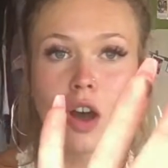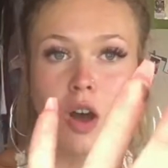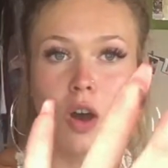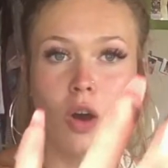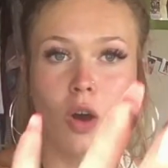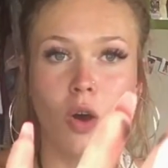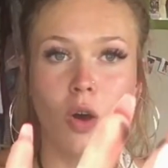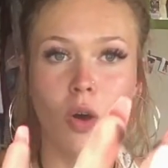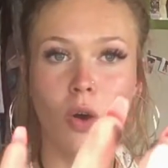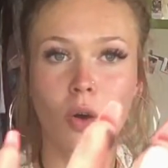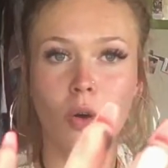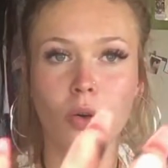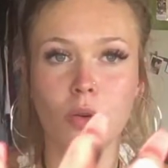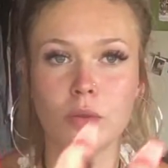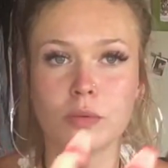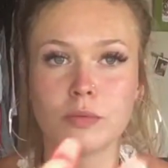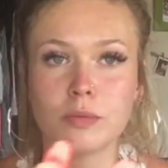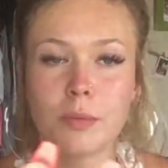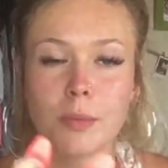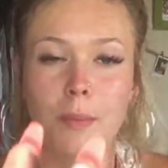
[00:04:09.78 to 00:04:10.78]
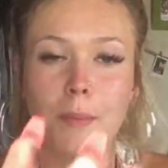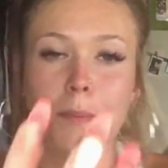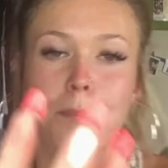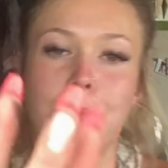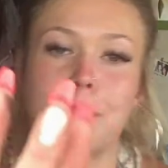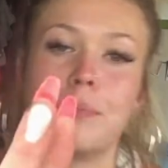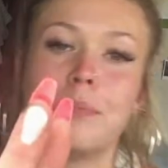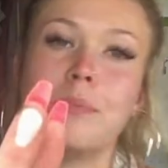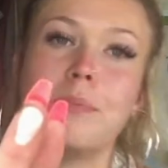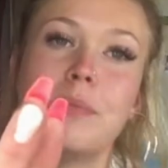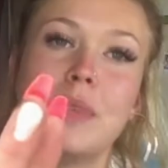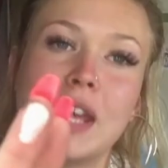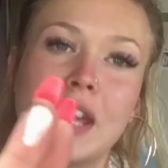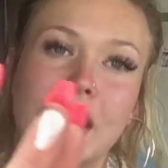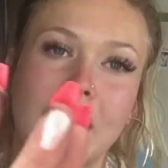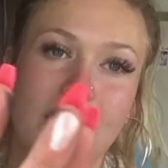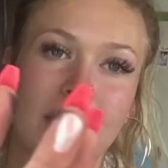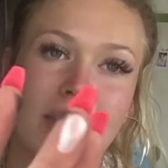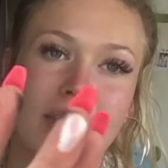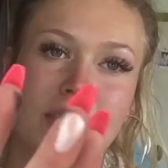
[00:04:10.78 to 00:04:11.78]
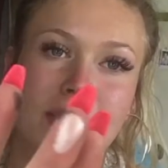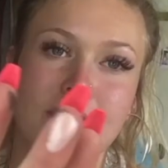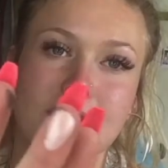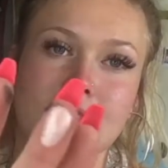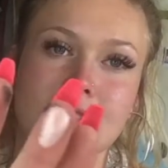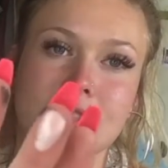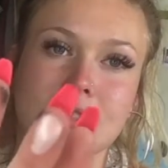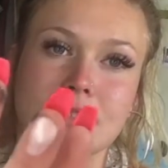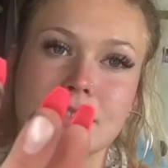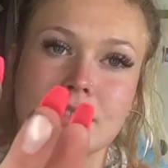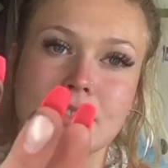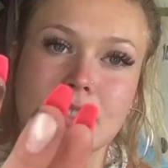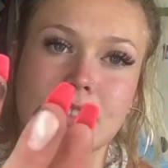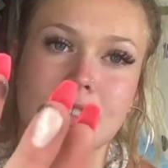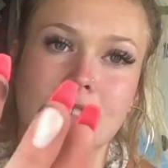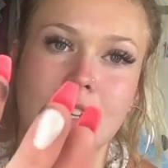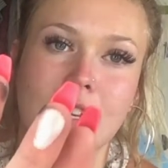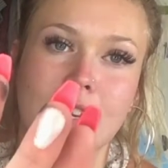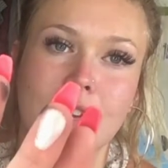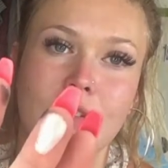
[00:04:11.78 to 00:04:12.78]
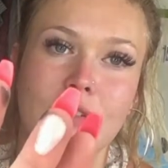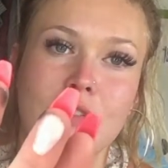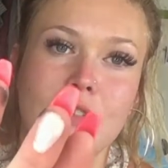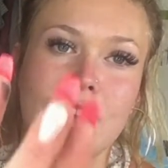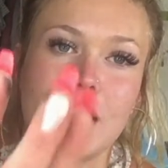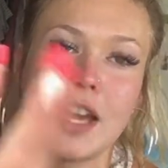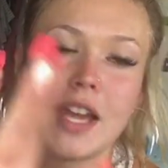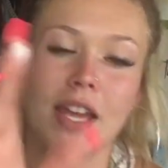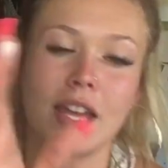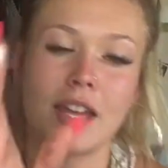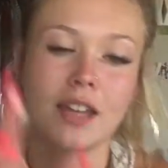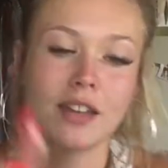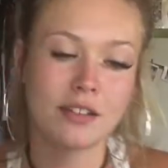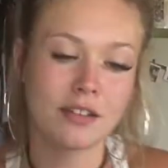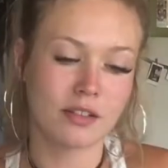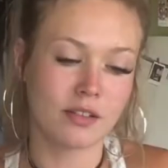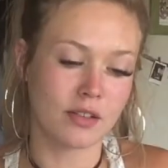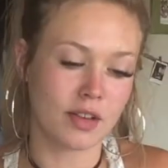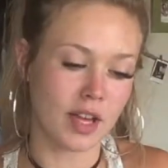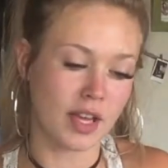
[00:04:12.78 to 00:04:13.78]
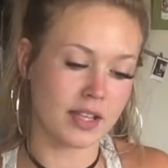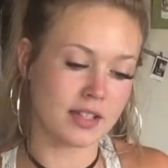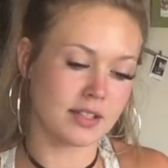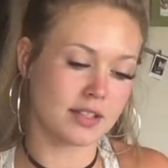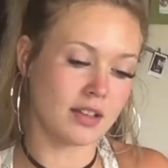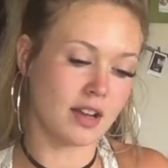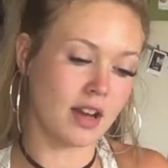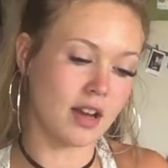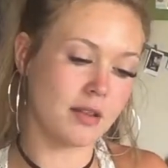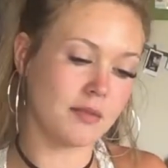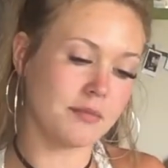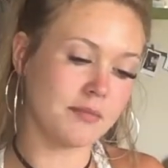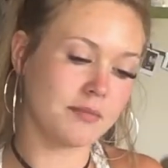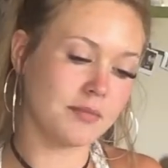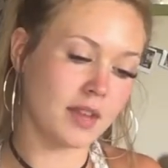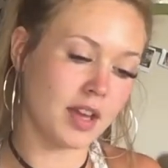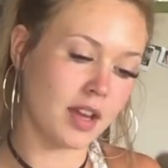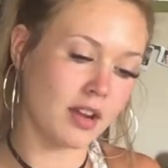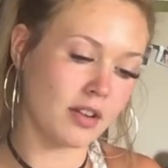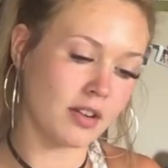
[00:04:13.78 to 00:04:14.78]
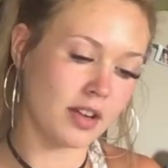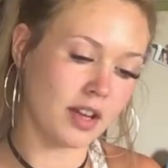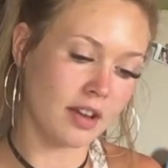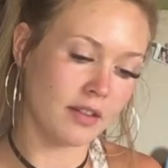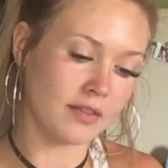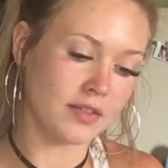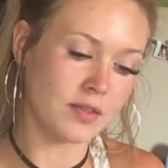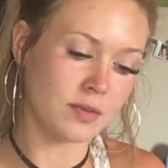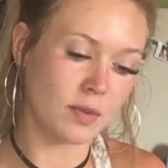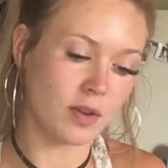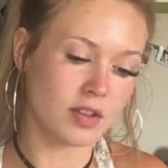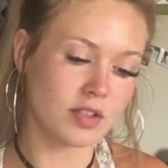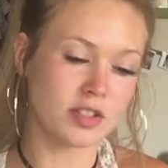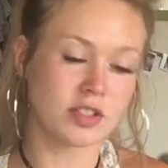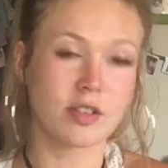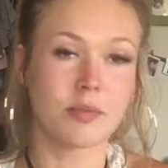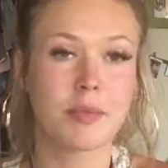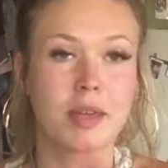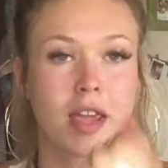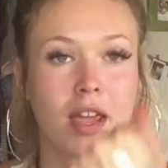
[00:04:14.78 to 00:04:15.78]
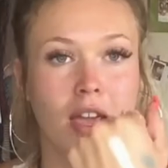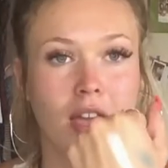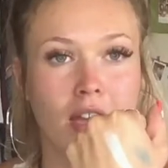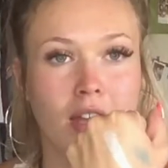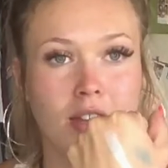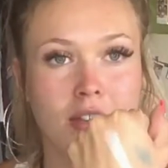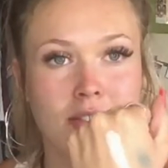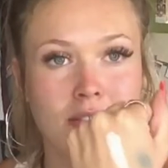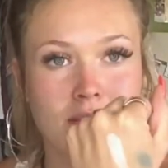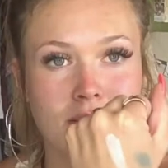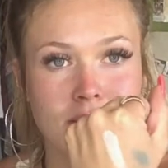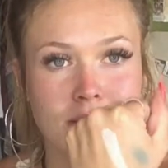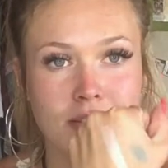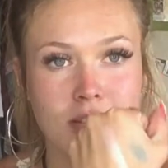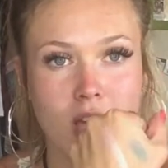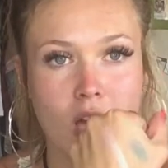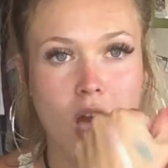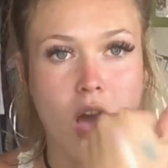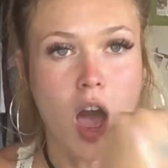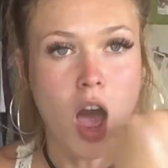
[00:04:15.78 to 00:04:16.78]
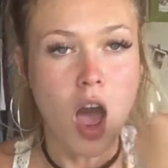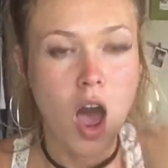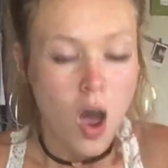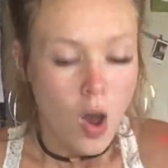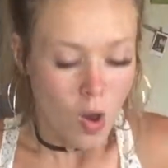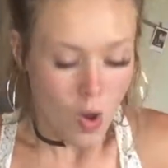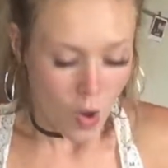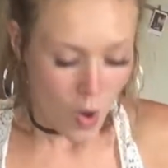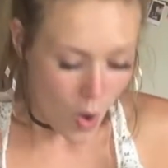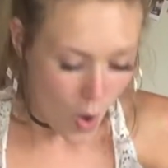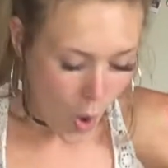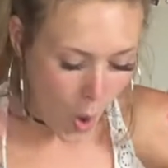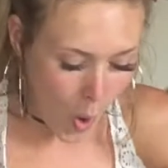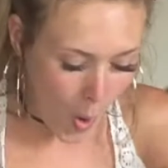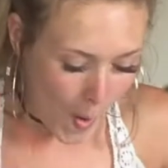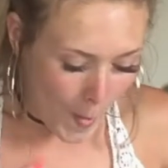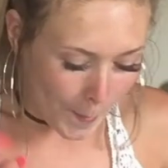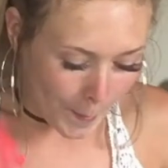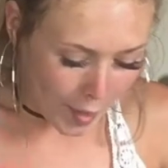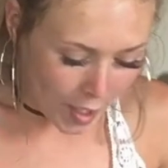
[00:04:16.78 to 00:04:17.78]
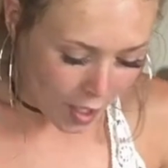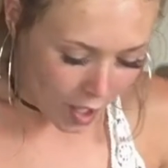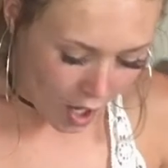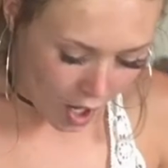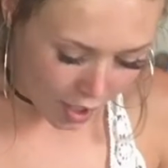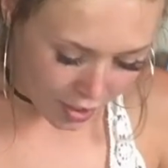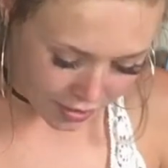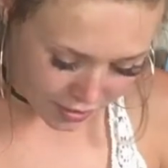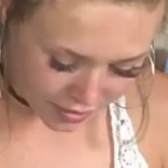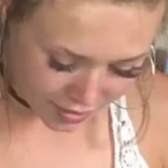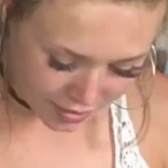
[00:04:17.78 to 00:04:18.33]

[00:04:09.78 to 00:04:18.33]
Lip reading: Oh, big. Like, what? Okay, stop. I already have swatches on my hands. Oh my gosh.